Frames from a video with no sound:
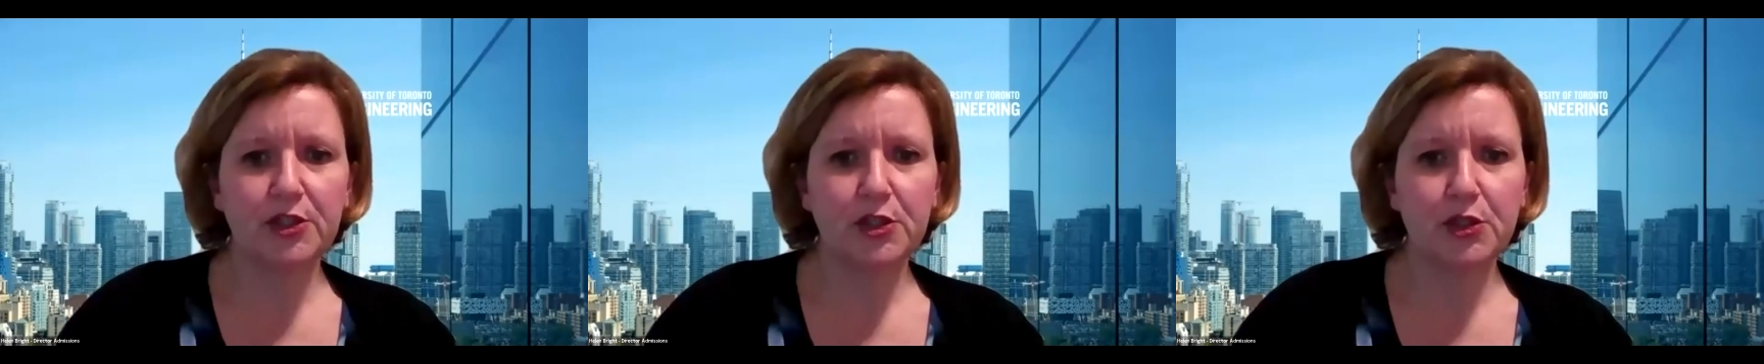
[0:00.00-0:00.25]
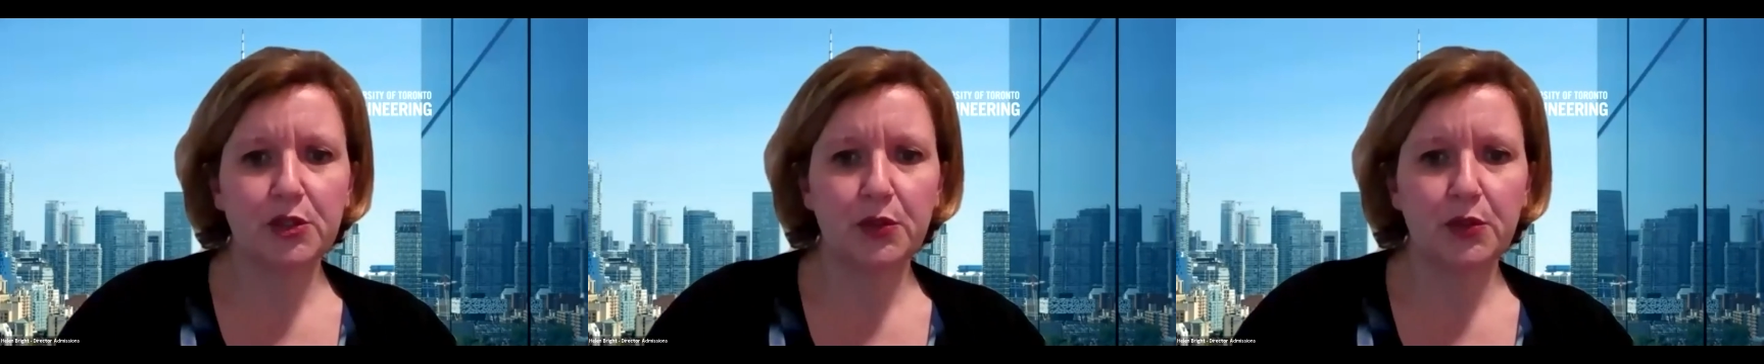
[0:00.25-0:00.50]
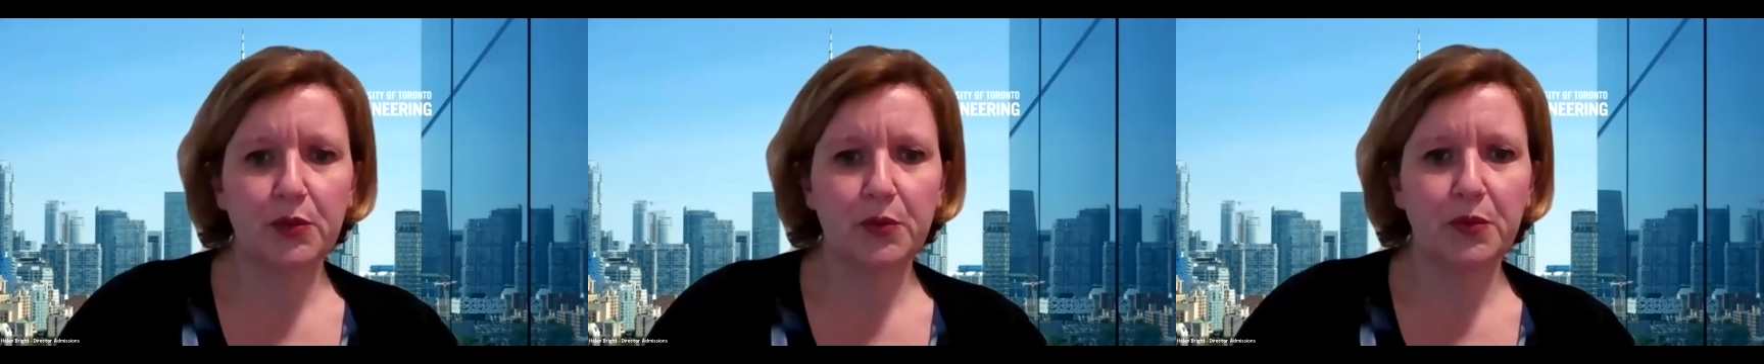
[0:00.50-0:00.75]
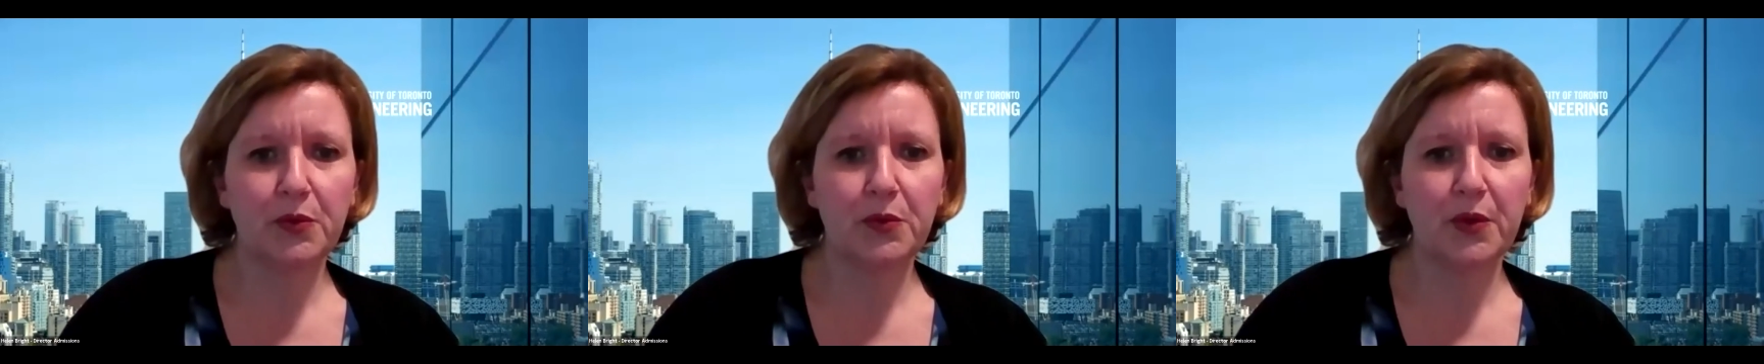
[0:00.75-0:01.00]

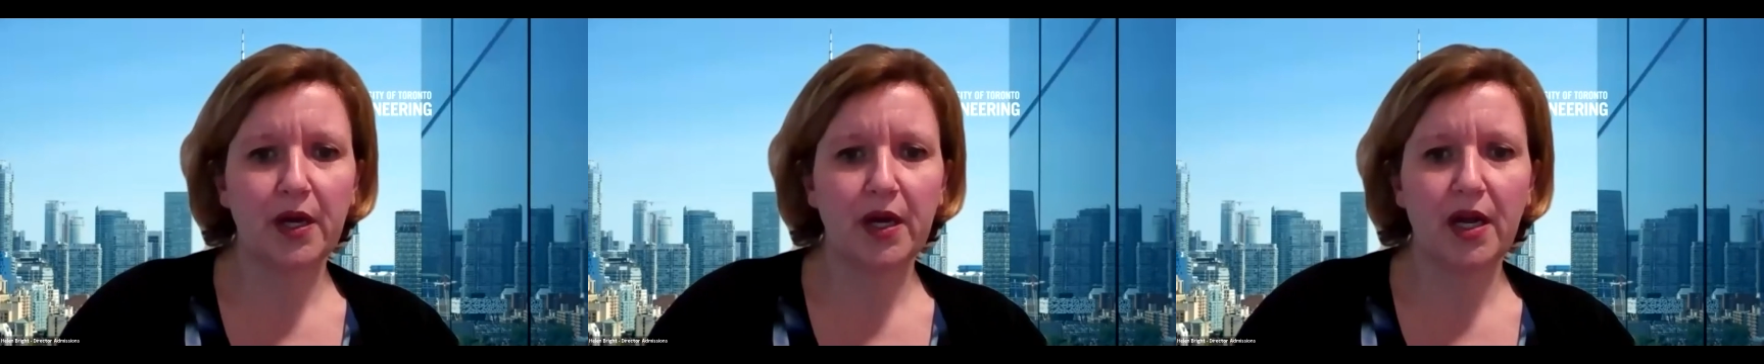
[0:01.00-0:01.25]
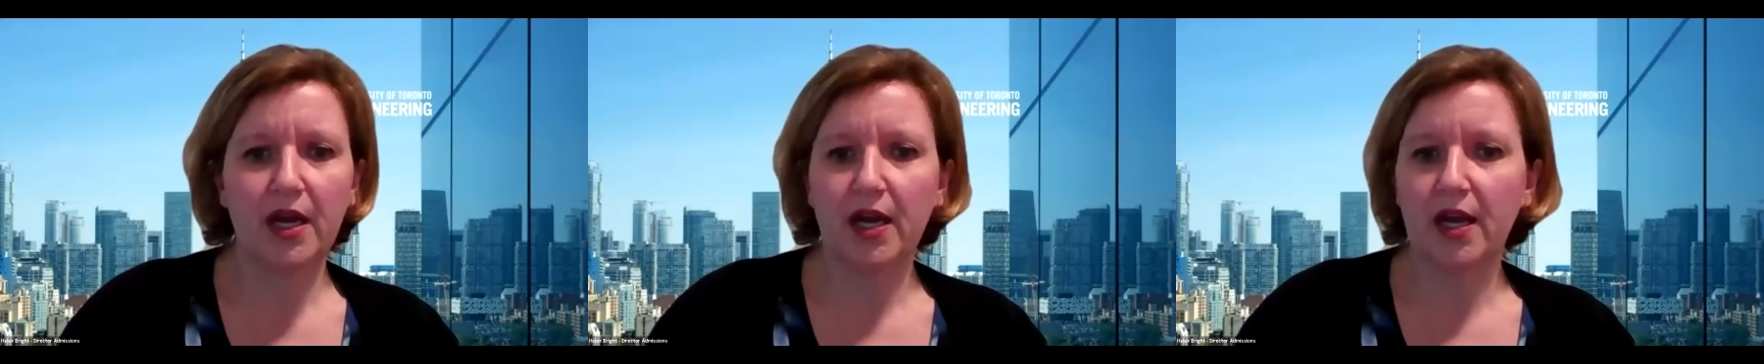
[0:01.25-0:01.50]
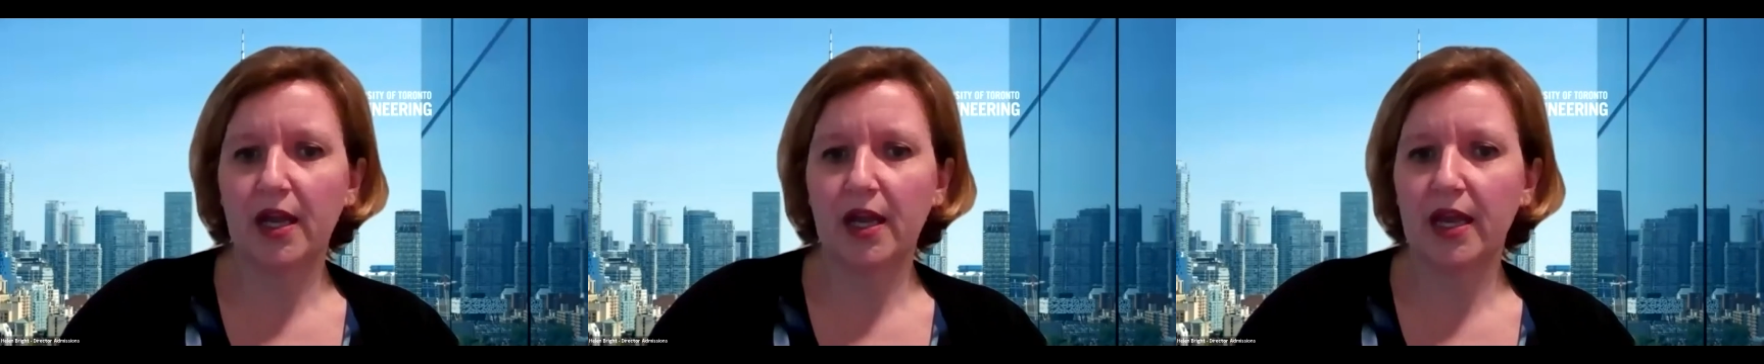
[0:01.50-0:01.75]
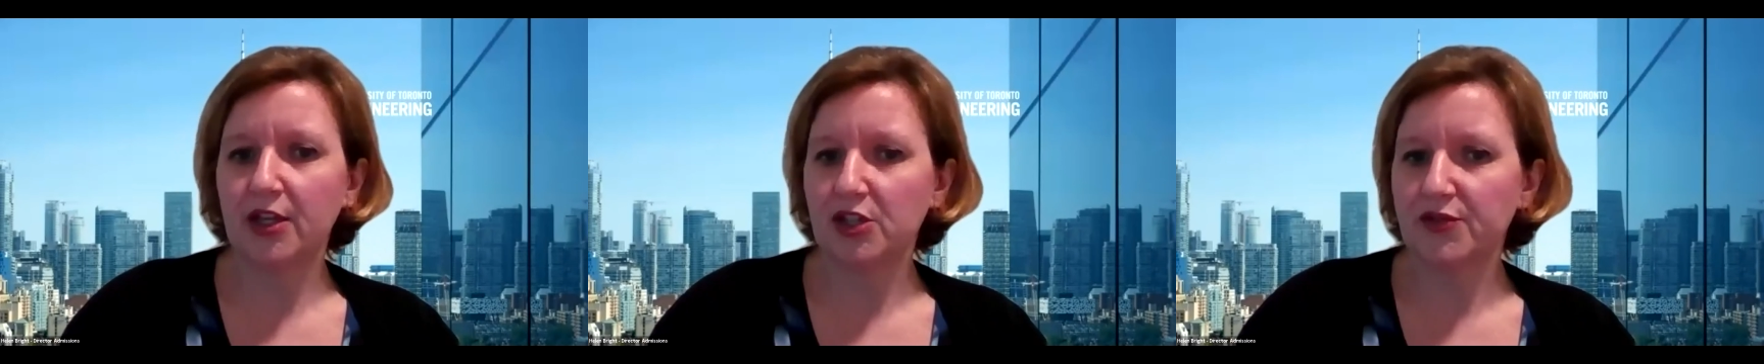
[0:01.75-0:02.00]
to
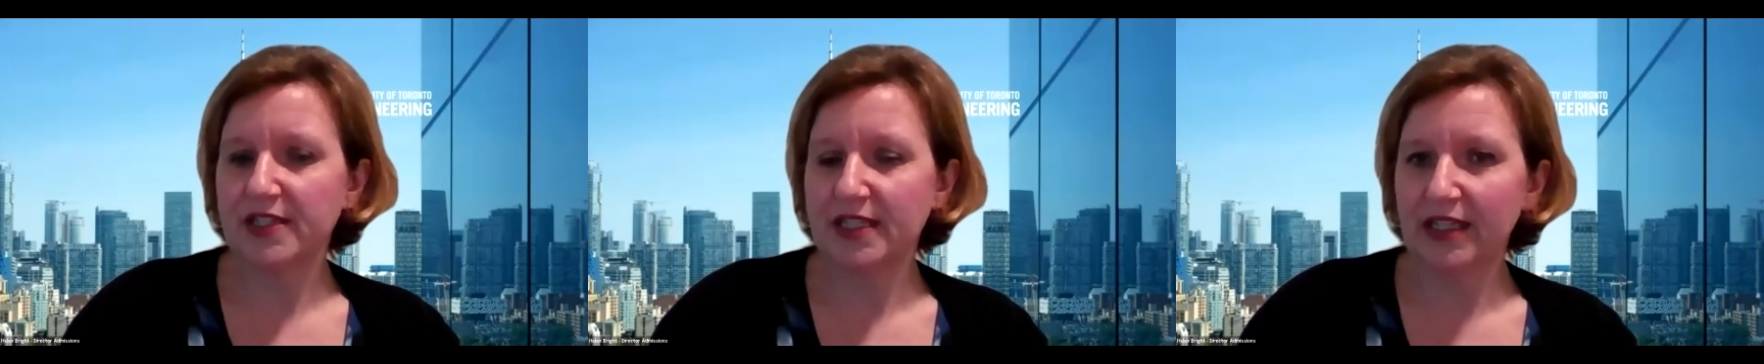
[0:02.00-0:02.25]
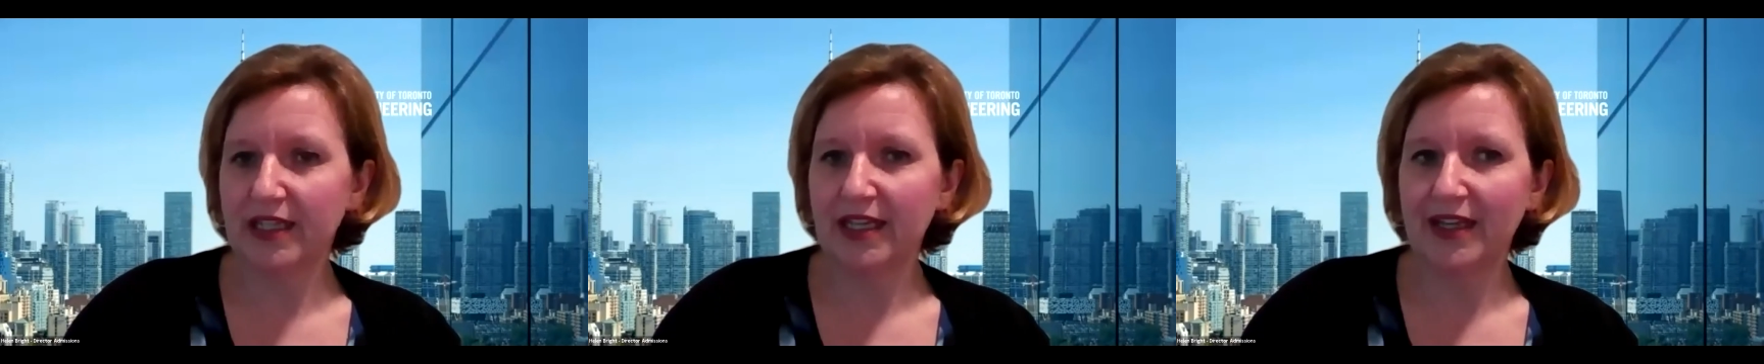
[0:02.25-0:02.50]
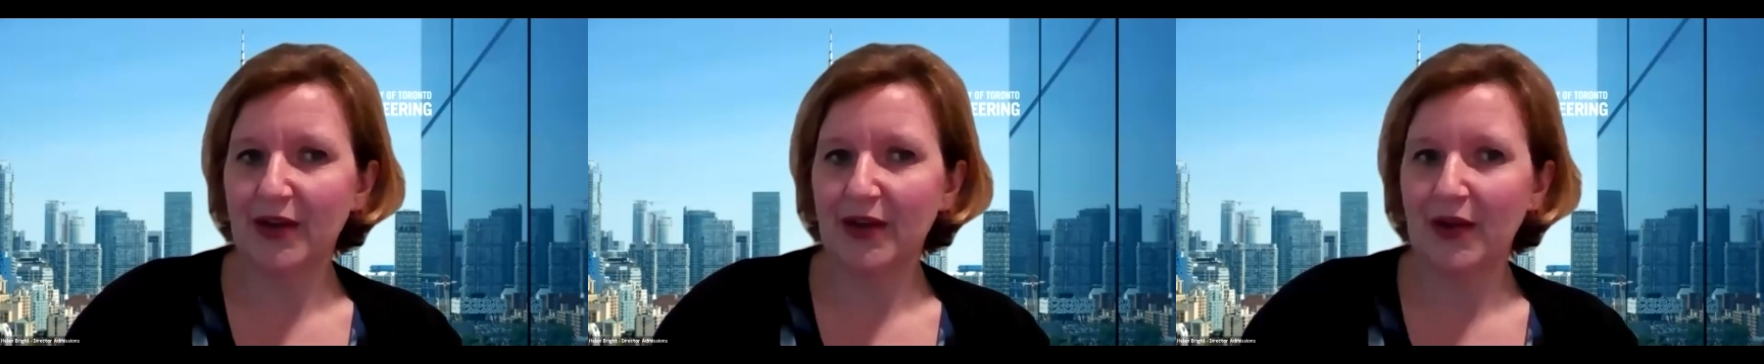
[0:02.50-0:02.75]
English facility.